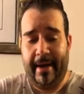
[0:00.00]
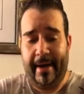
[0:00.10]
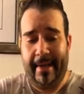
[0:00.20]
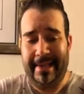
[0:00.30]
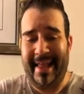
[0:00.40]

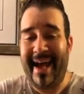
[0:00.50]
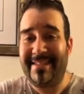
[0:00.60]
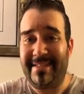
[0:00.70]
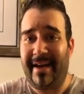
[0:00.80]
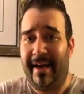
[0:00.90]

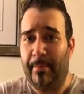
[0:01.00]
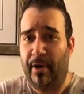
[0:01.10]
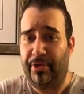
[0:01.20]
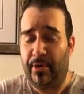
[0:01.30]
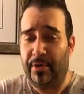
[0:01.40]
Last time,
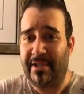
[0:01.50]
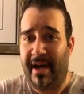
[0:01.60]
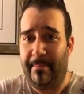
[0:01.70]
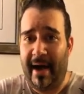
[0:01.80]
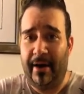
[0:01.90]
our third
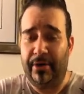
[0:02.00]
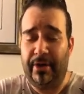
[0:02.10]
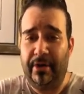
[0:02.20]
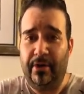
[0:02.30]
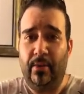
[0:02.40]
time out
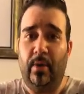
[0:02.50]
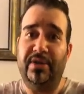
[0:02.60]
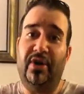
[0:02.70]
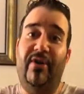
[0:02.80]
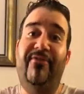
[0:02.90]

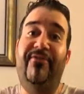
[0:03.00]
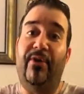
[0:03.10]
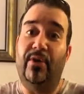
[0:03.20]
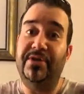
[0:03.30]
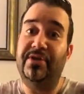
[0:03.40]
was our
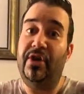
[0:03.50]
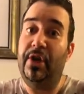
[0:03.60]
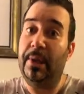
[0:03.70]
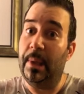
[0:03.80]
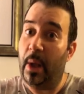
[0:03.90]
first
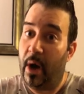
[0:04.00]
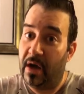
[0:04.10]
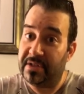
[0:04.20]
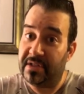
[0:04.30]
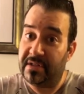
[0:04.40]

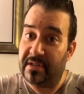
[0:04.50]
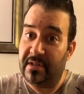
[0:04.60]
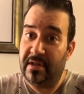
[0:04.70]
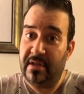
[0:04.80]
loss.